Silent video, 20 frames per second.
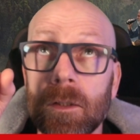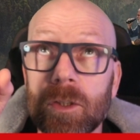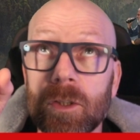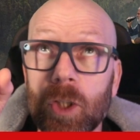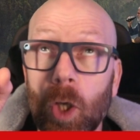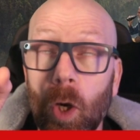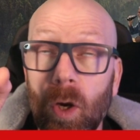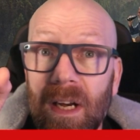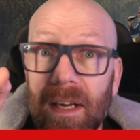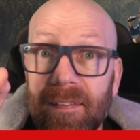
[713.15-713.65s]

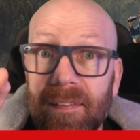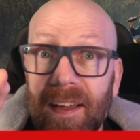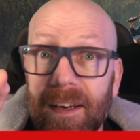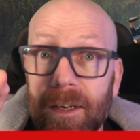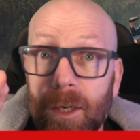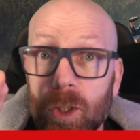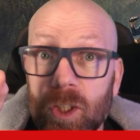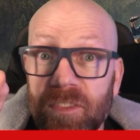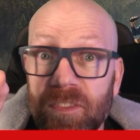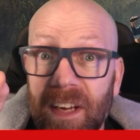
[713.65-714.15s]
toggling that
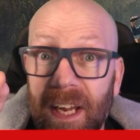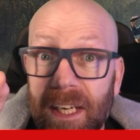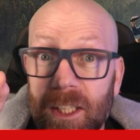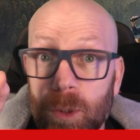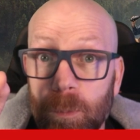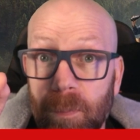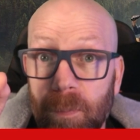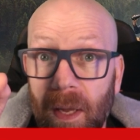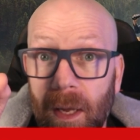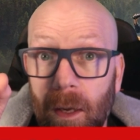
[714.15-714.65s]

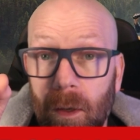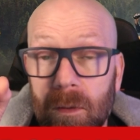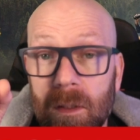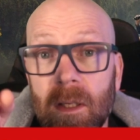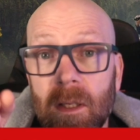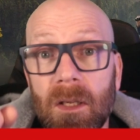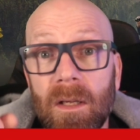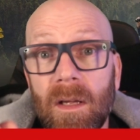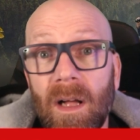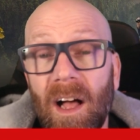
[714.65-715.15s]
notification bell,
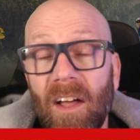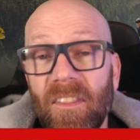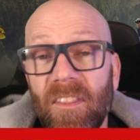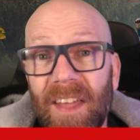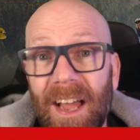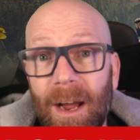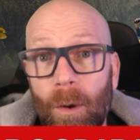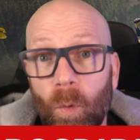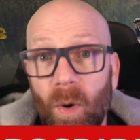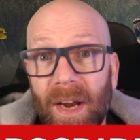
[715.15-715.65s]
and
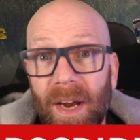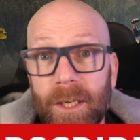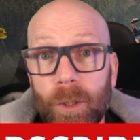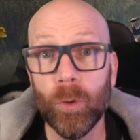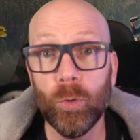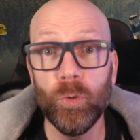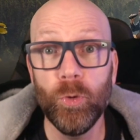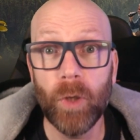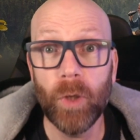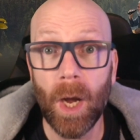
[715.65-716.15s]
that way
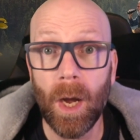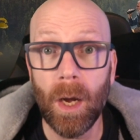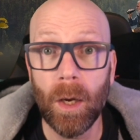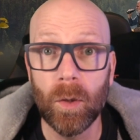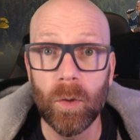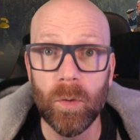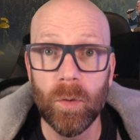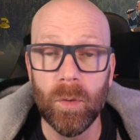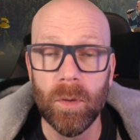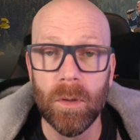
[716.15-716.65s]
you'll
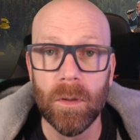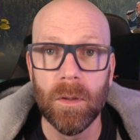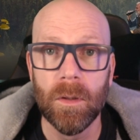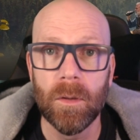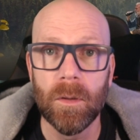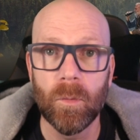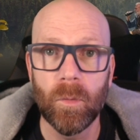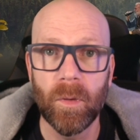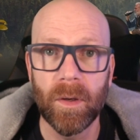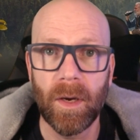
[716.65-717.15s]
know
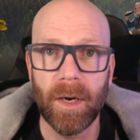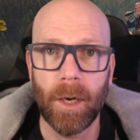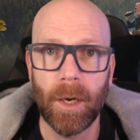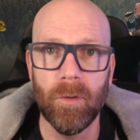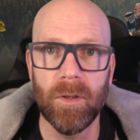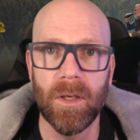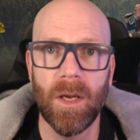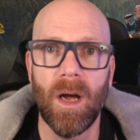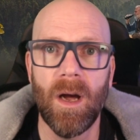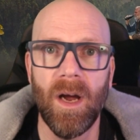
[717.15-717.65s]
when I go
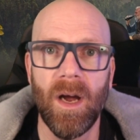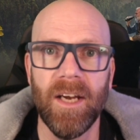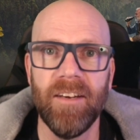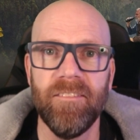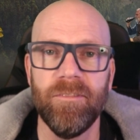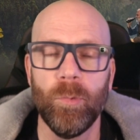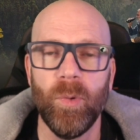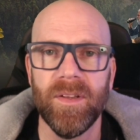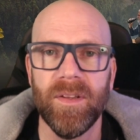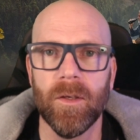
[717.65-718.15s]

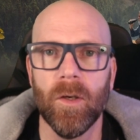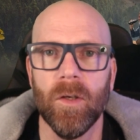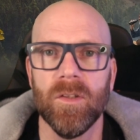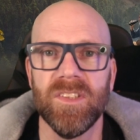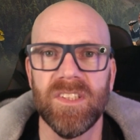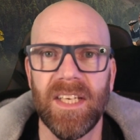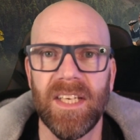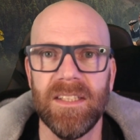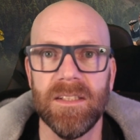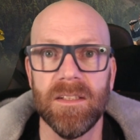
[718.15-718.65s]
live with
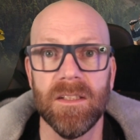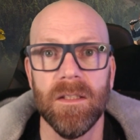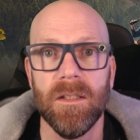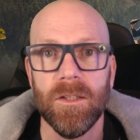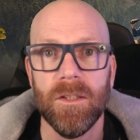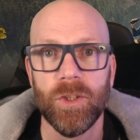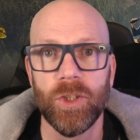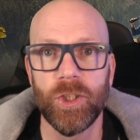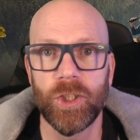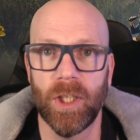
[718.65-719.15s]
content
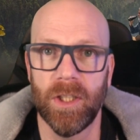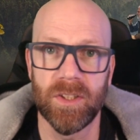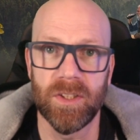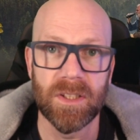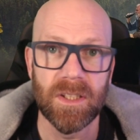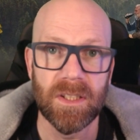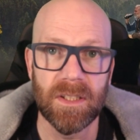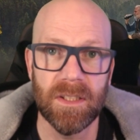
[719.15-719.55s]
just